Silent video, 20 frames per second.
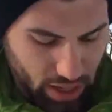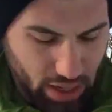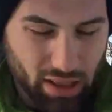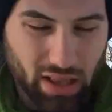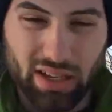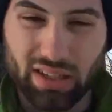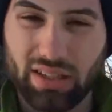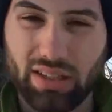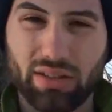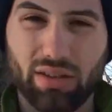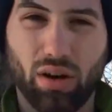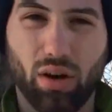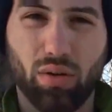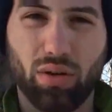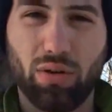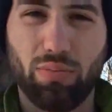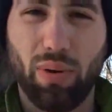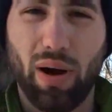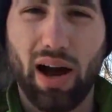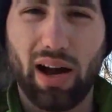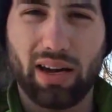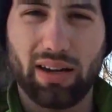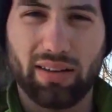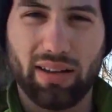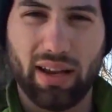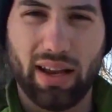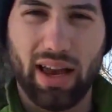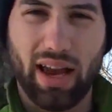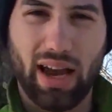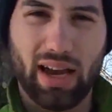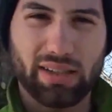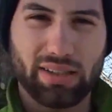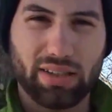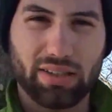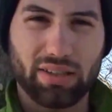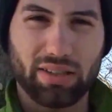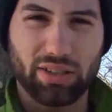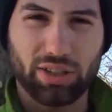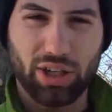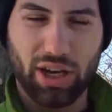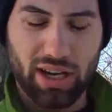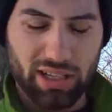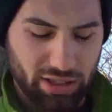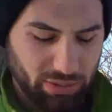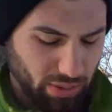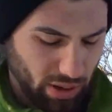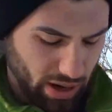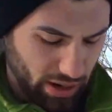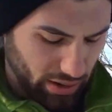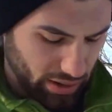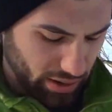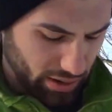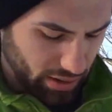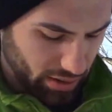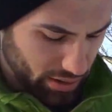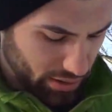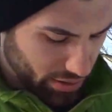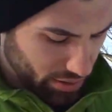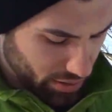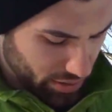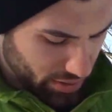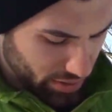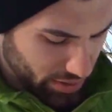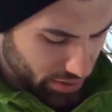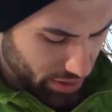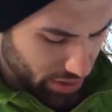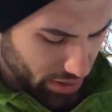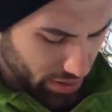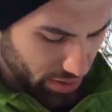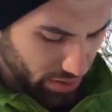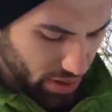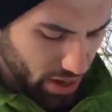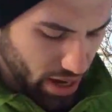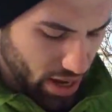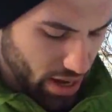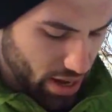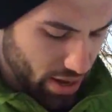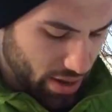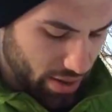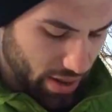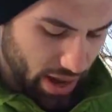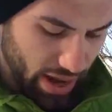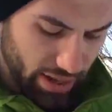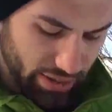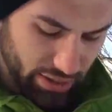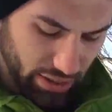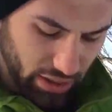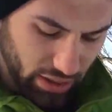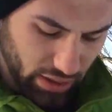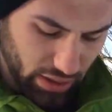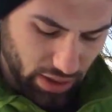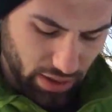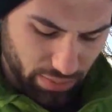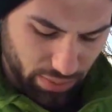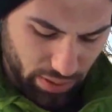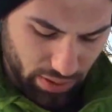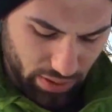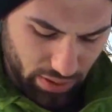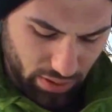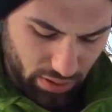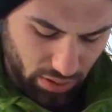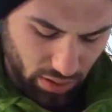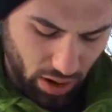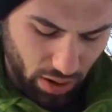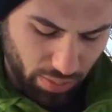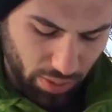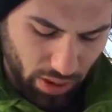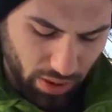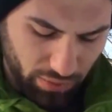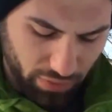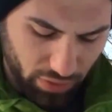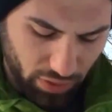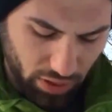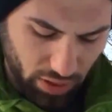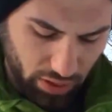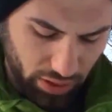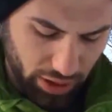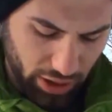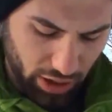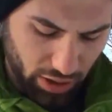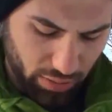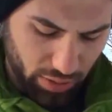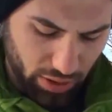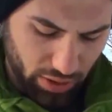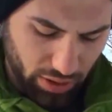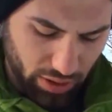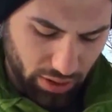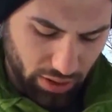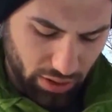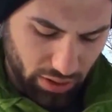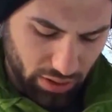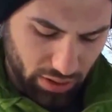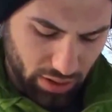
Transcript: This is the only pocket that it has. It's a chest pocket, as you can see here, that has a clip or a part for a carabiner here.